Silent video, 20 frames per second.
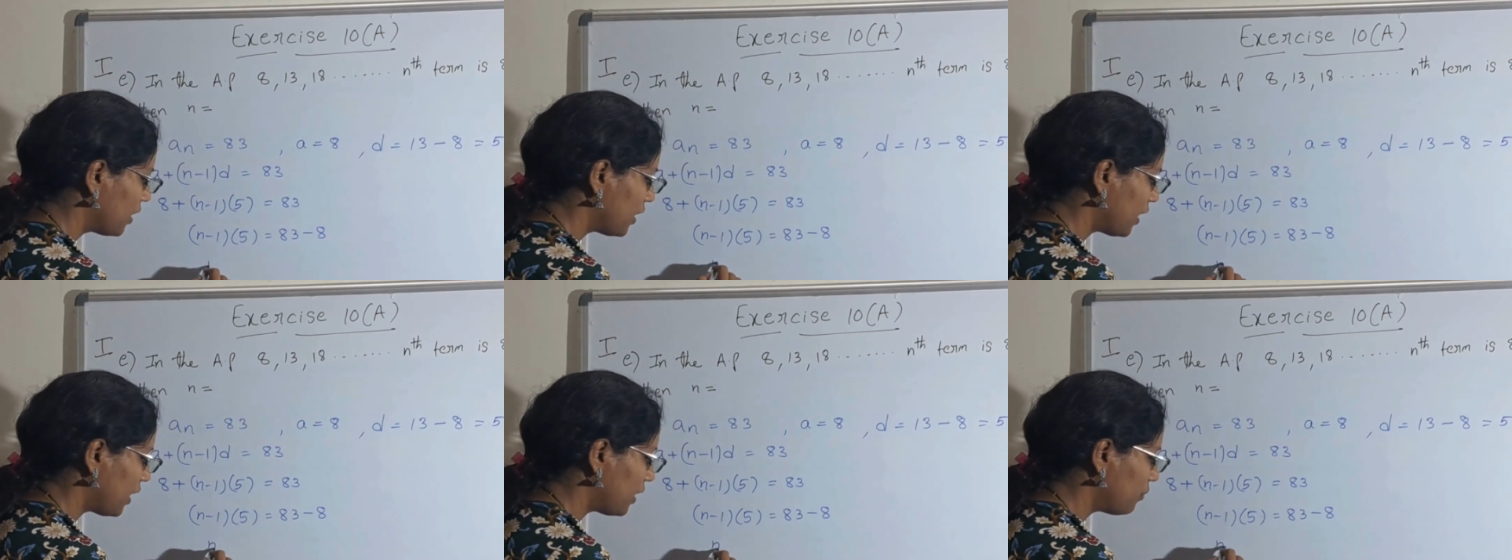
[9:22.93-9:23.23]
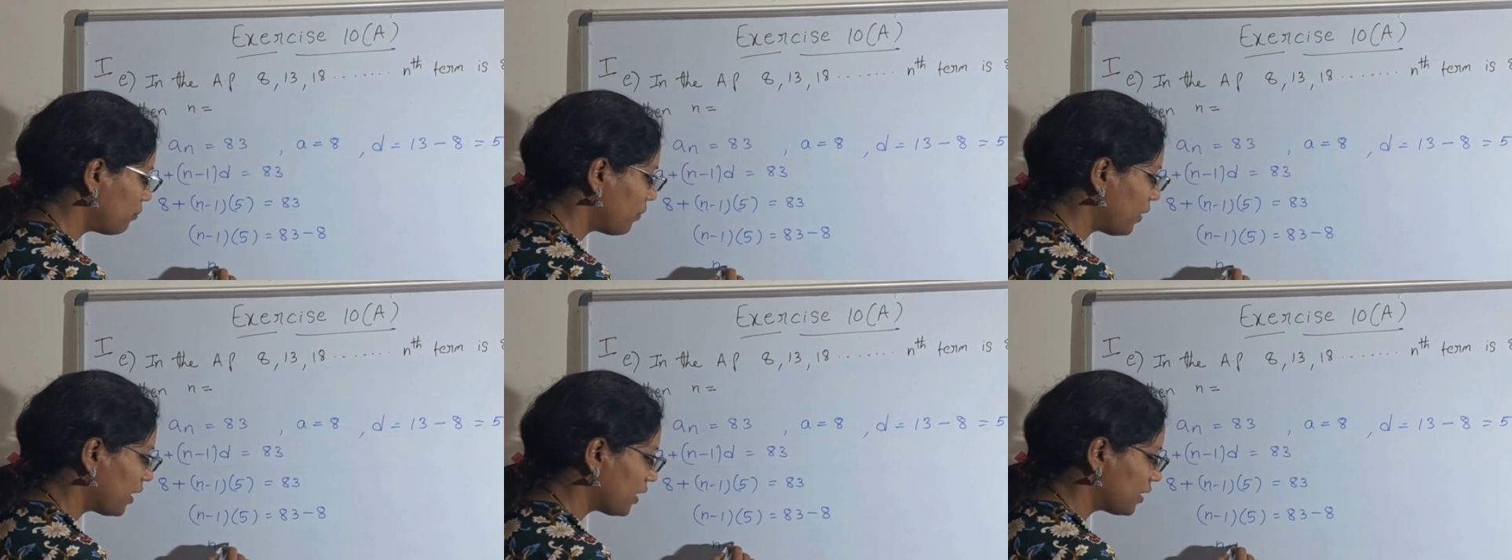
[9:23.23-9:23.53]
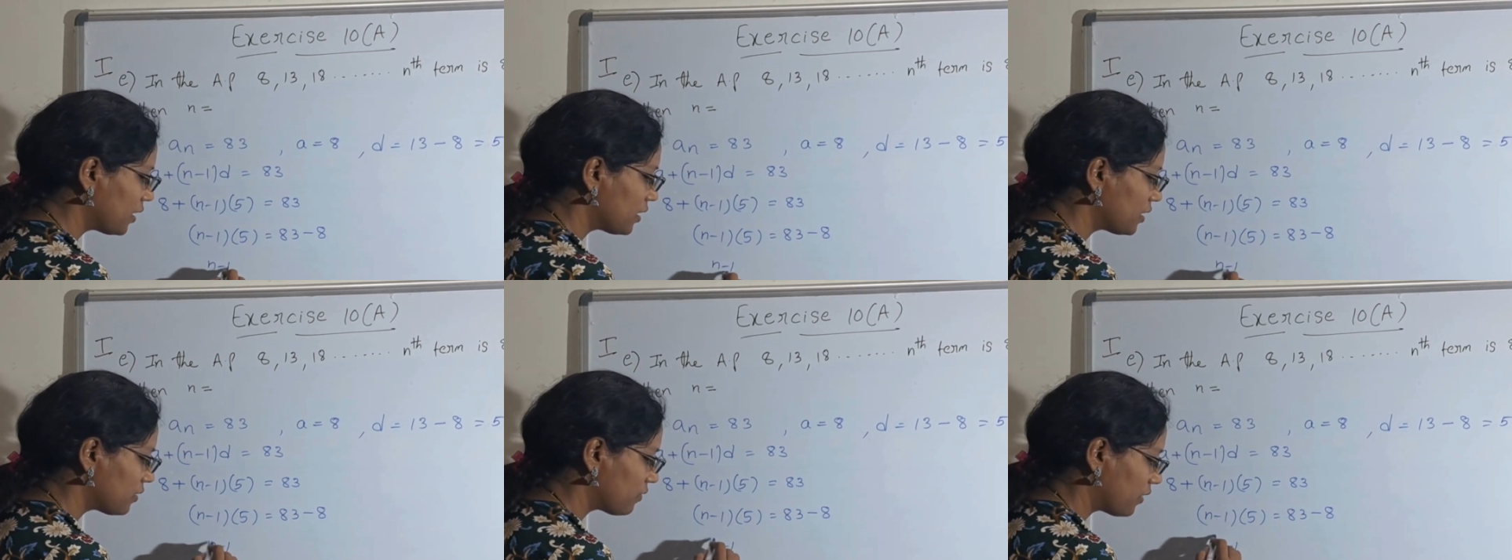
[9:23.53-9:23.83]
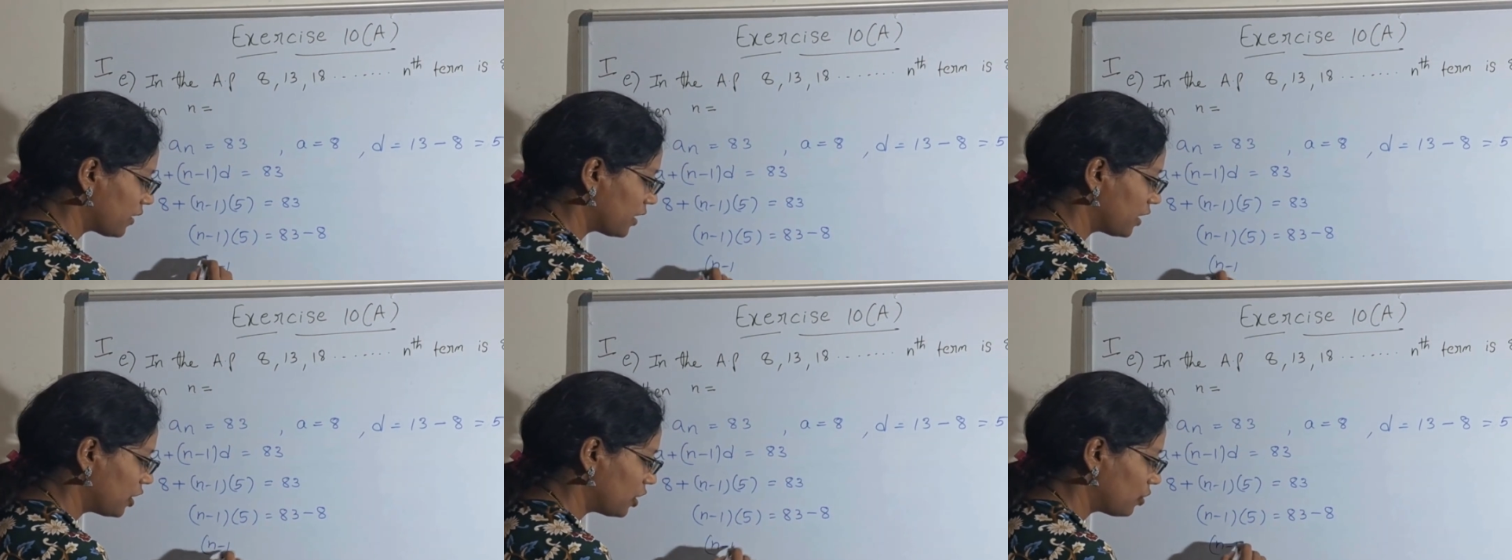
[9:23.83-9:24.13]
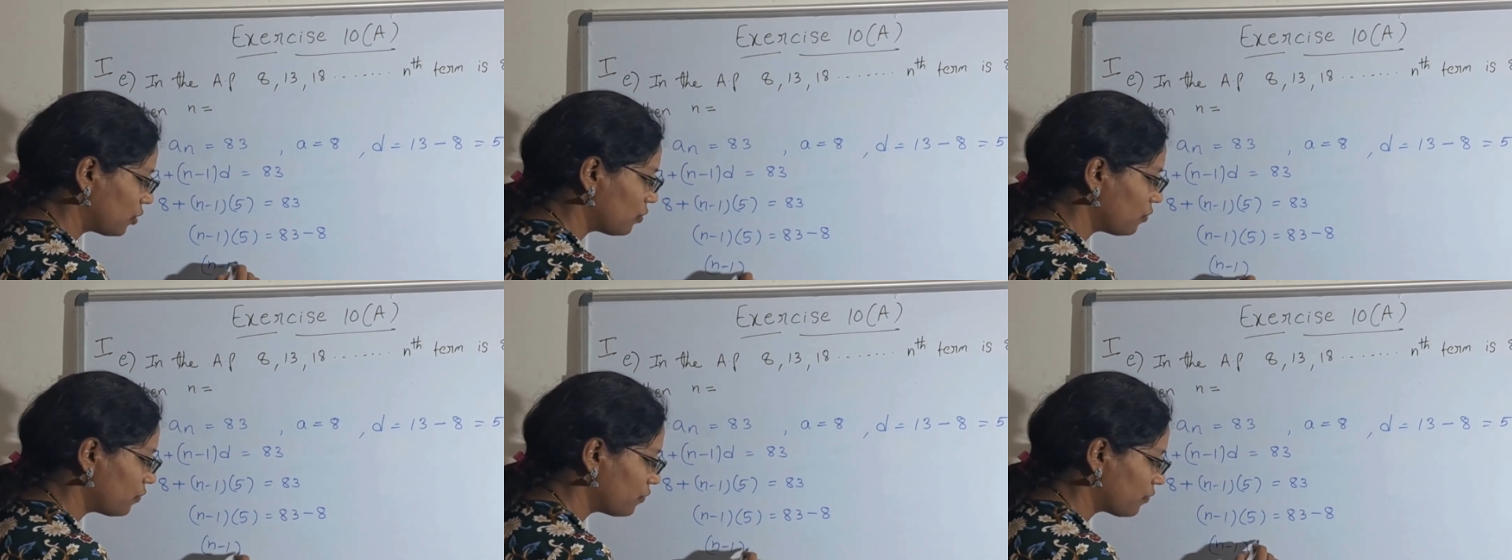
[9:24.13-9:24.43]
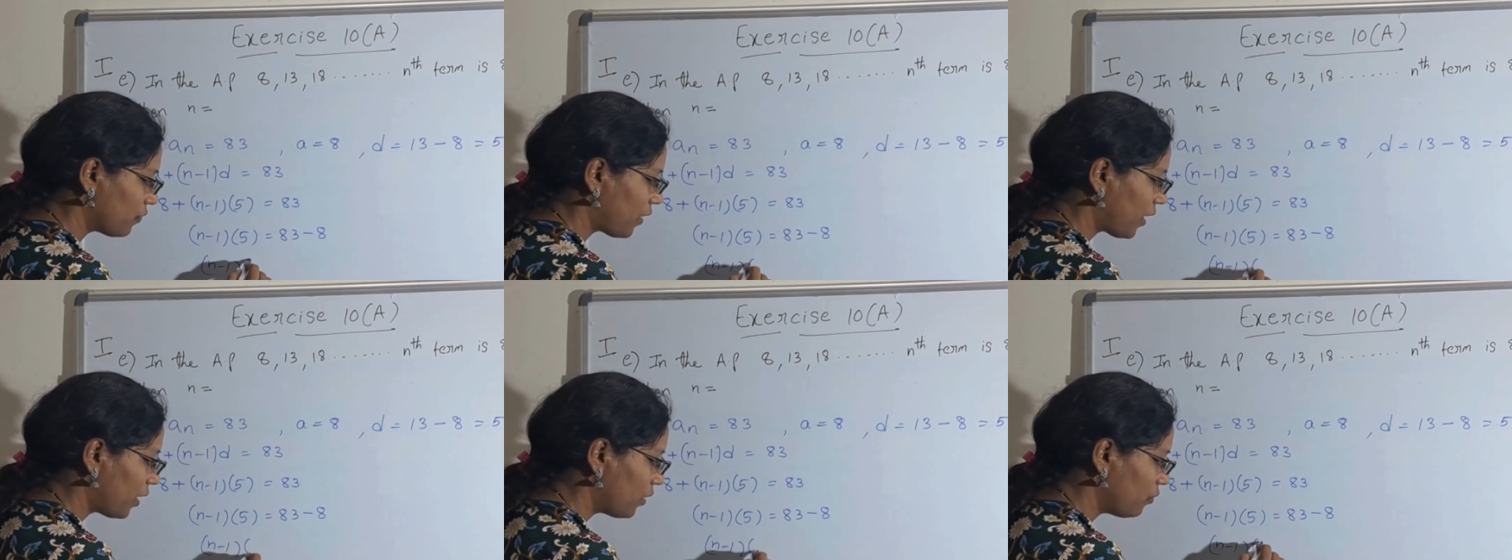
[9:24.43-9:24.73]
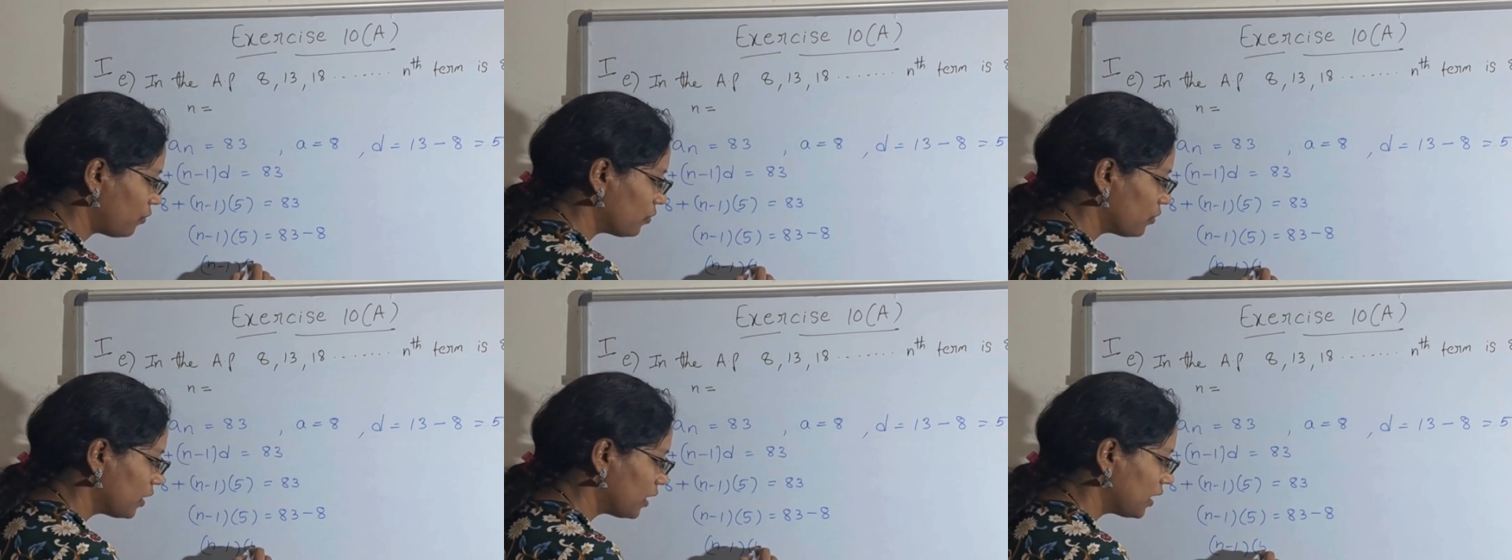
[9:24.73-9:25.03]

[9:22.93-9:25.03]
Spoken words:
N minus 1 into 5